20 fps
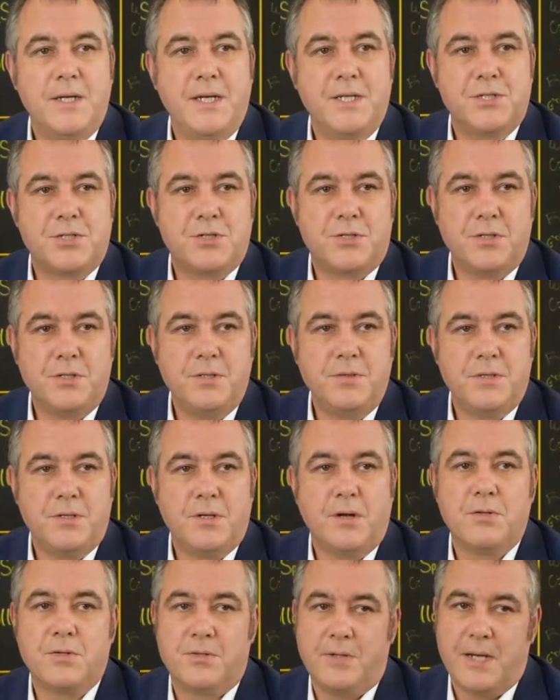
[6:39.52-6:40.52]
It's true that
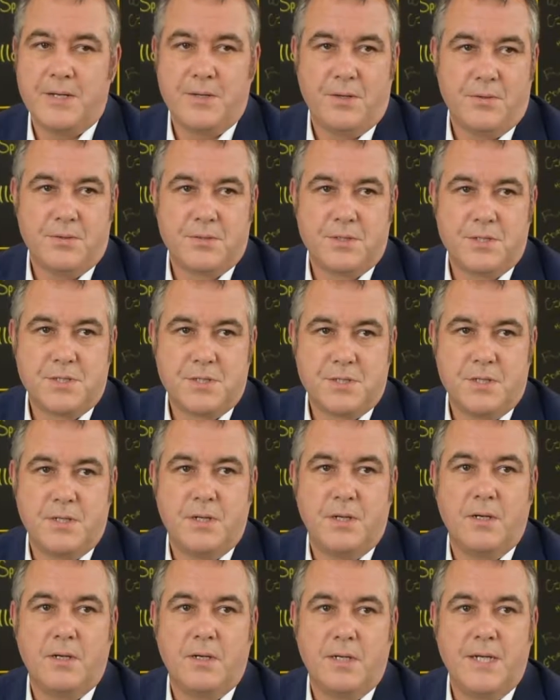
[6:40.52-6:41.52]
older adults
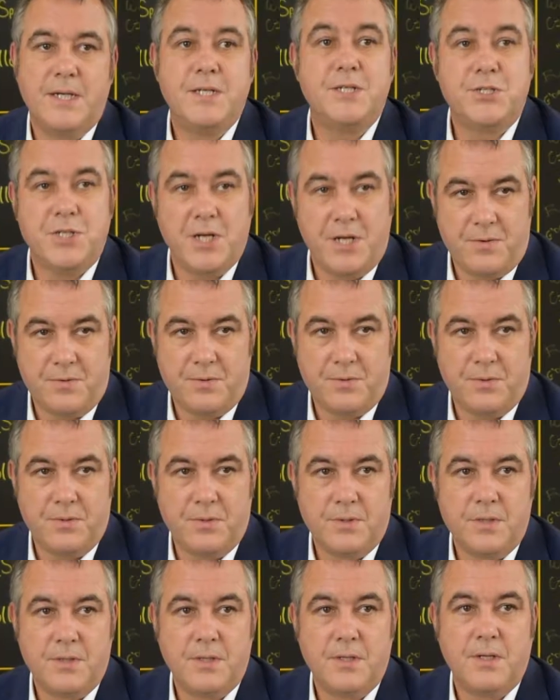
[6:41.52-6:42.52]
in general